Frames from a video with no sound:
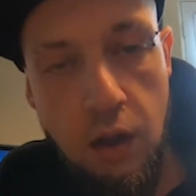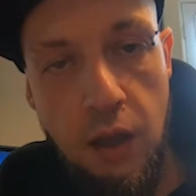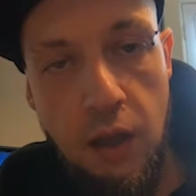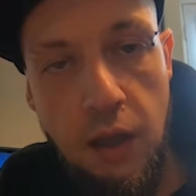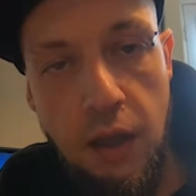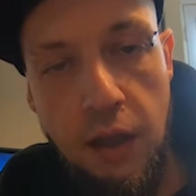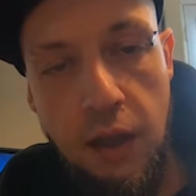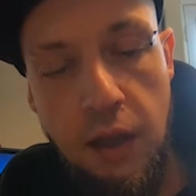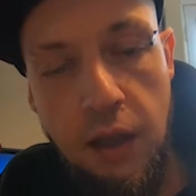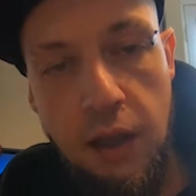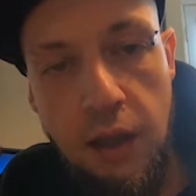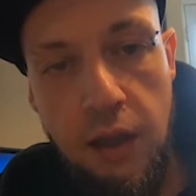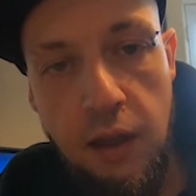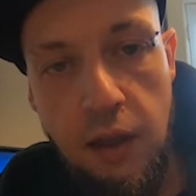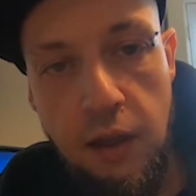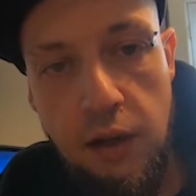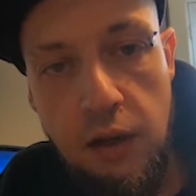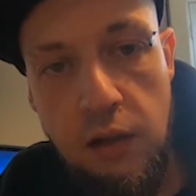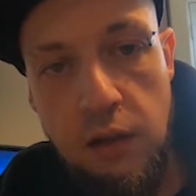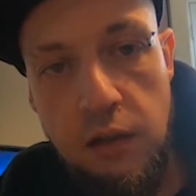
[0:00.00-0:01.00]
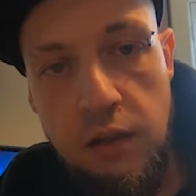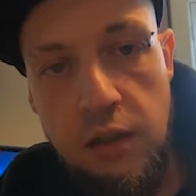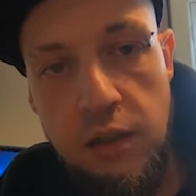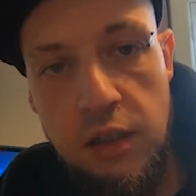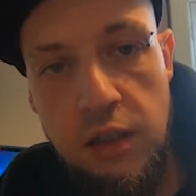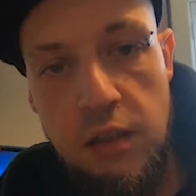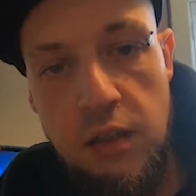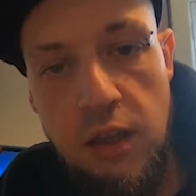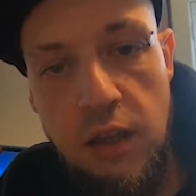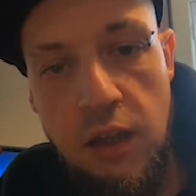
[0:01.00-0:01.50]
And
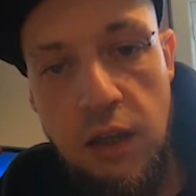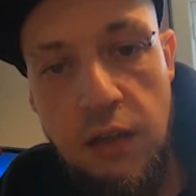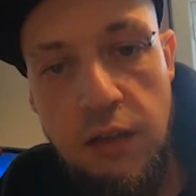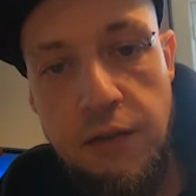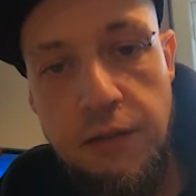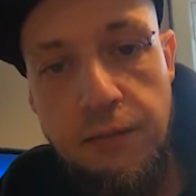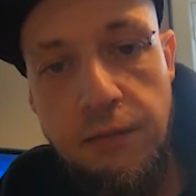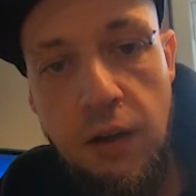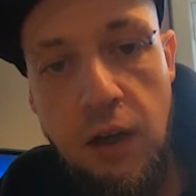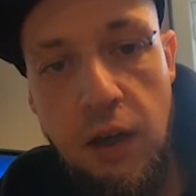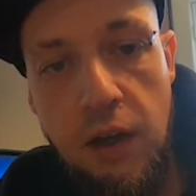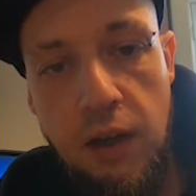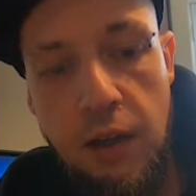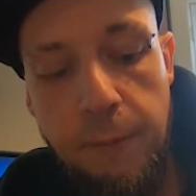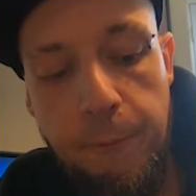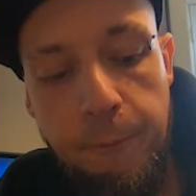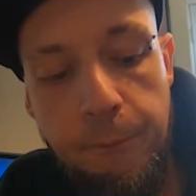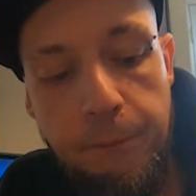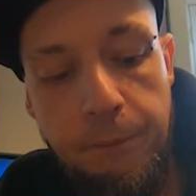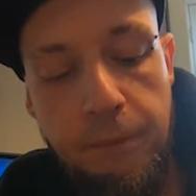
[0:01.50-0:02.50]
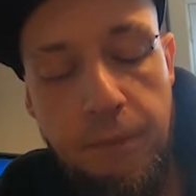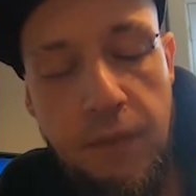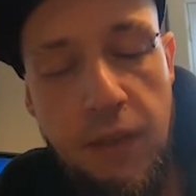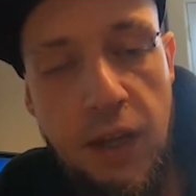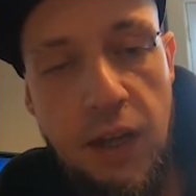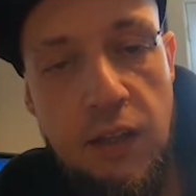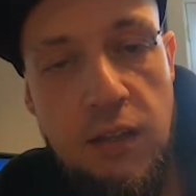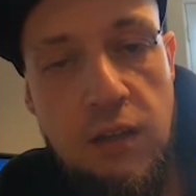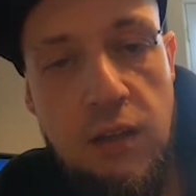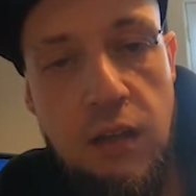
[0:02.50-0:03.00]
she says, fuck it,
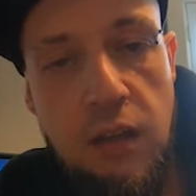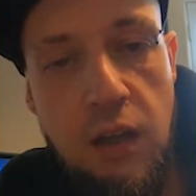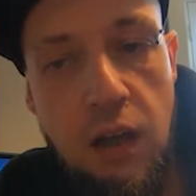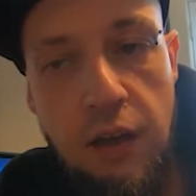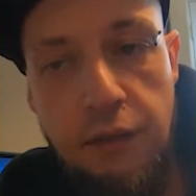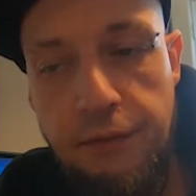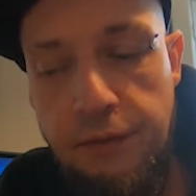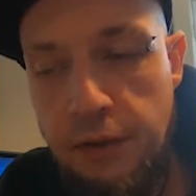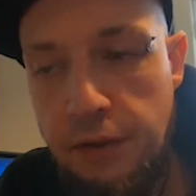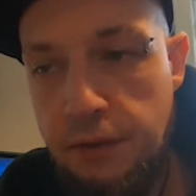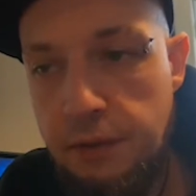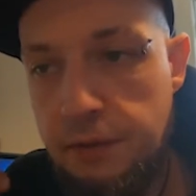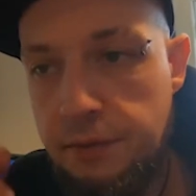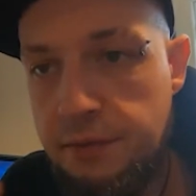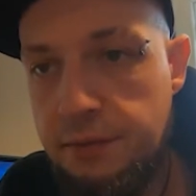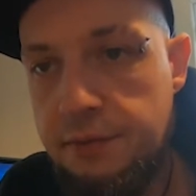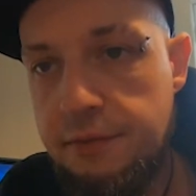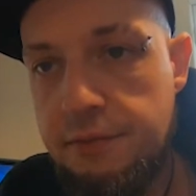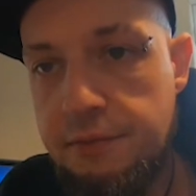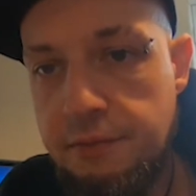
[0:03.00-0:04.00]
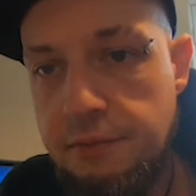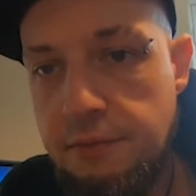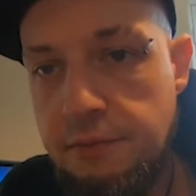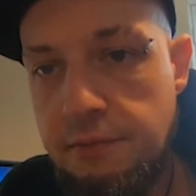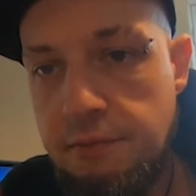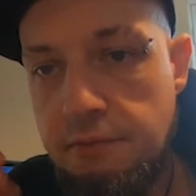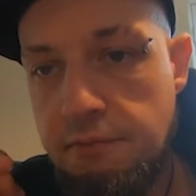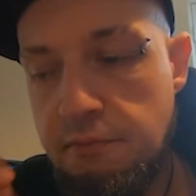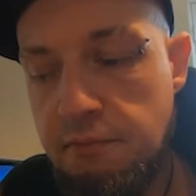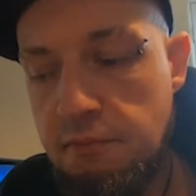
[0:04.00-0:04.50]
that's enough of
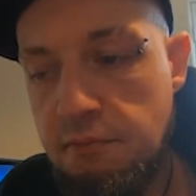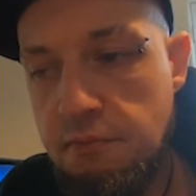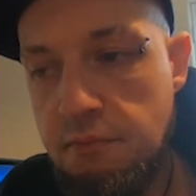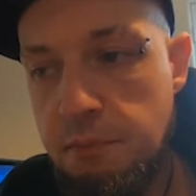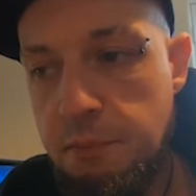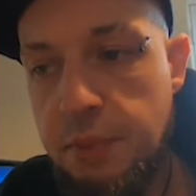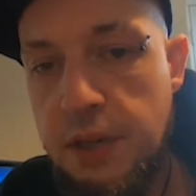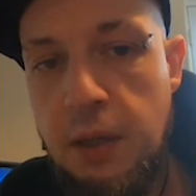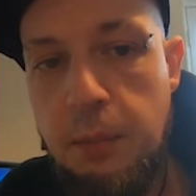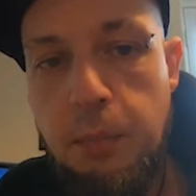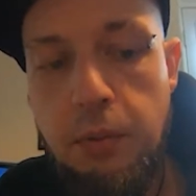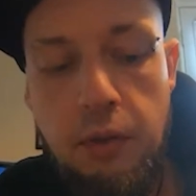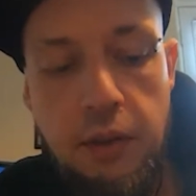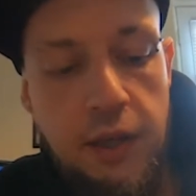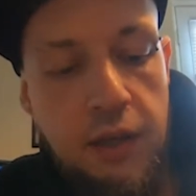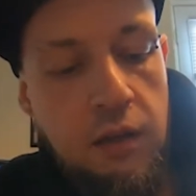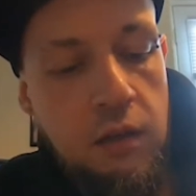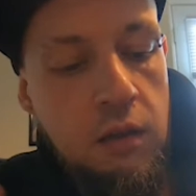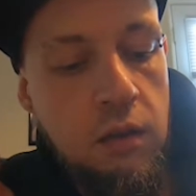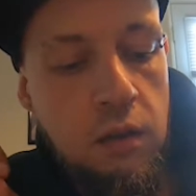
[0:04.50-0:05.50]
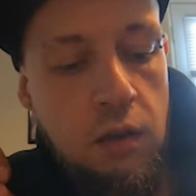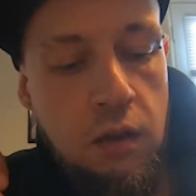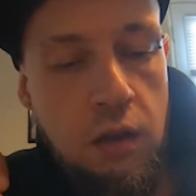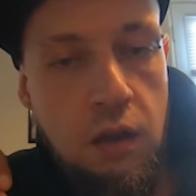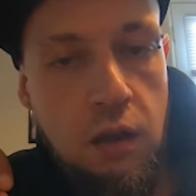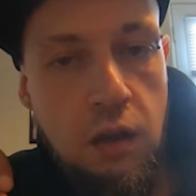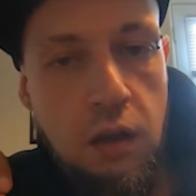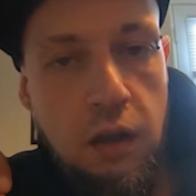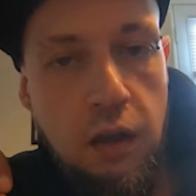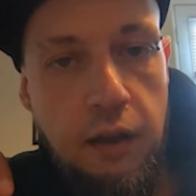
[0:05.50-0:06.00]
peopling,
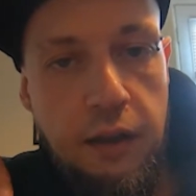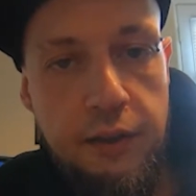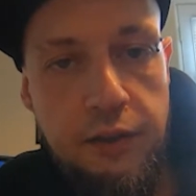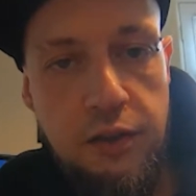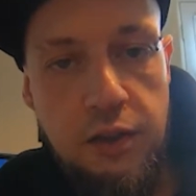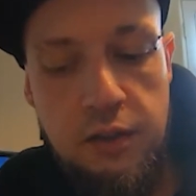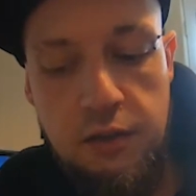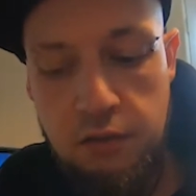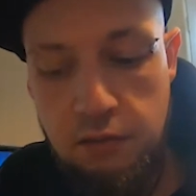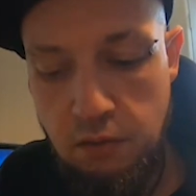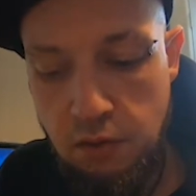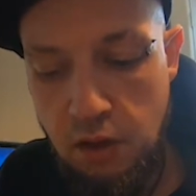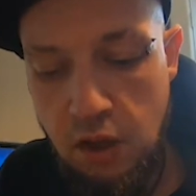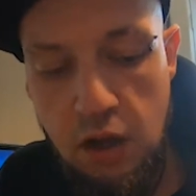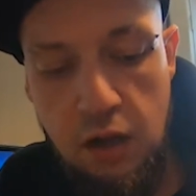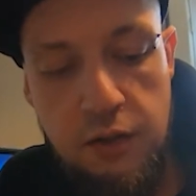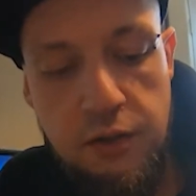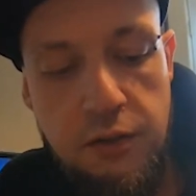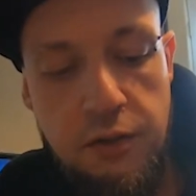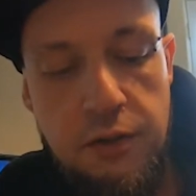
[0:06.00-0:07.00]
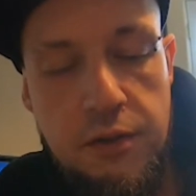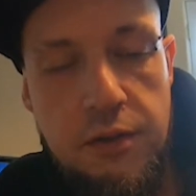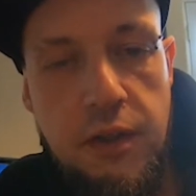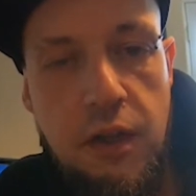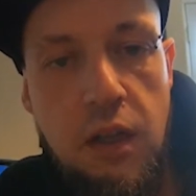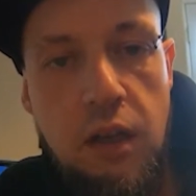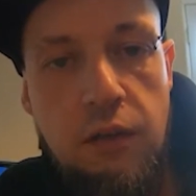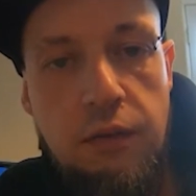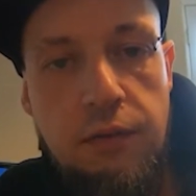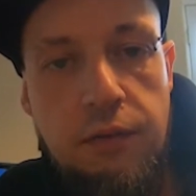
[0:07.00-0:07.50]
and just locks
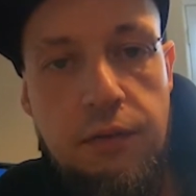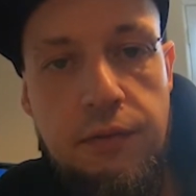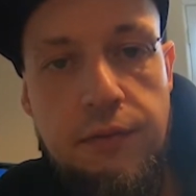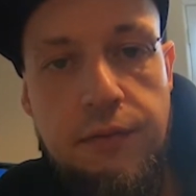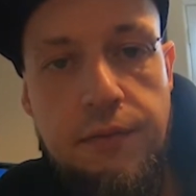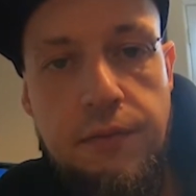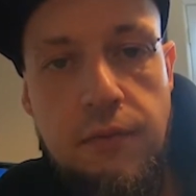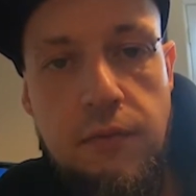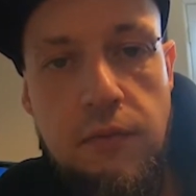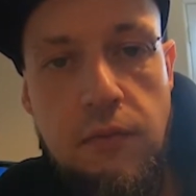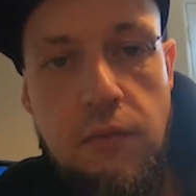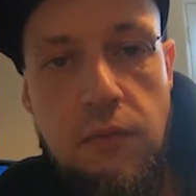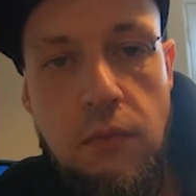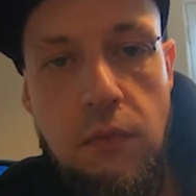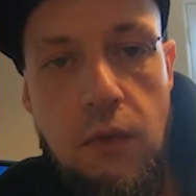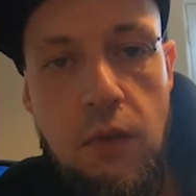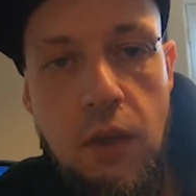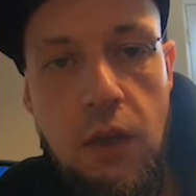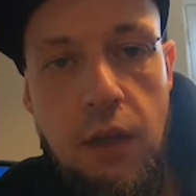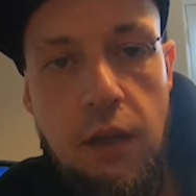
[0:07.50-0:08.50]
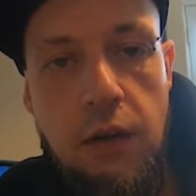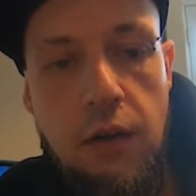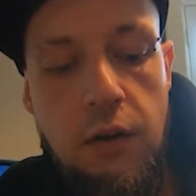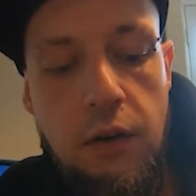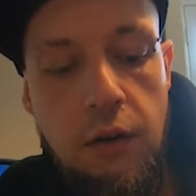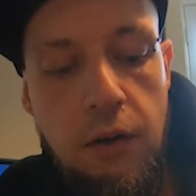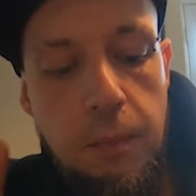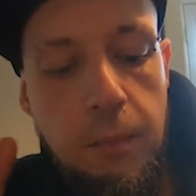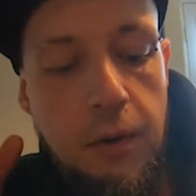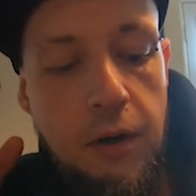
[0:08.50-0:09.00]
herself in
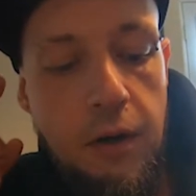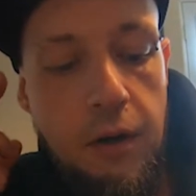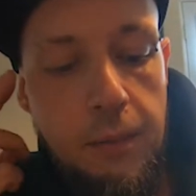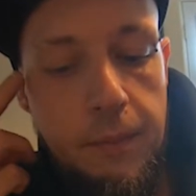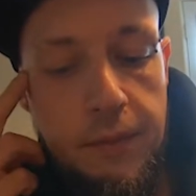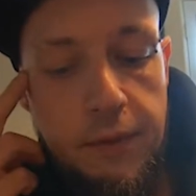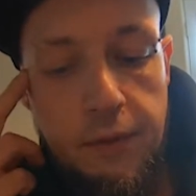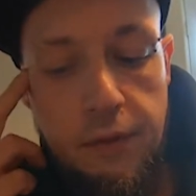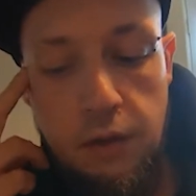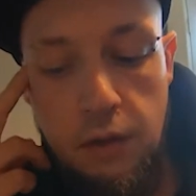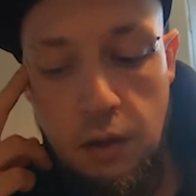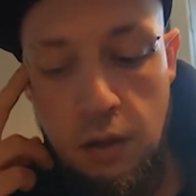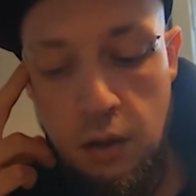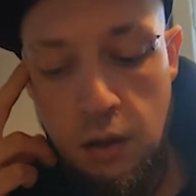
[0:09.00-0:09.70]
her apartment.